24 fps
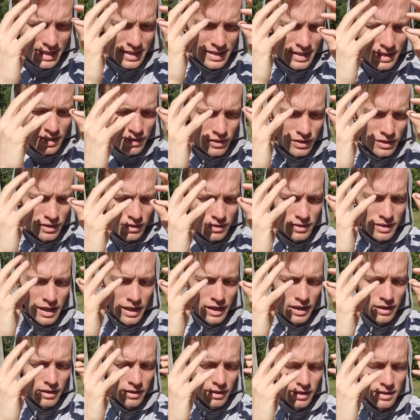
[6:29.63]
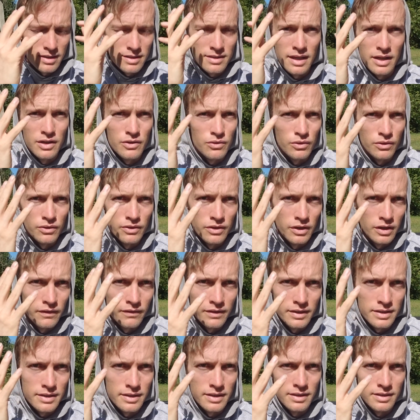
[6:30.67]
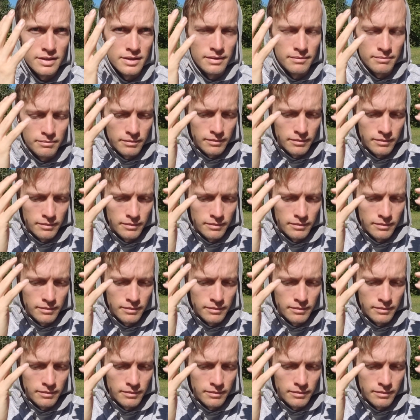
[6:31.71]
you could say the central nervous system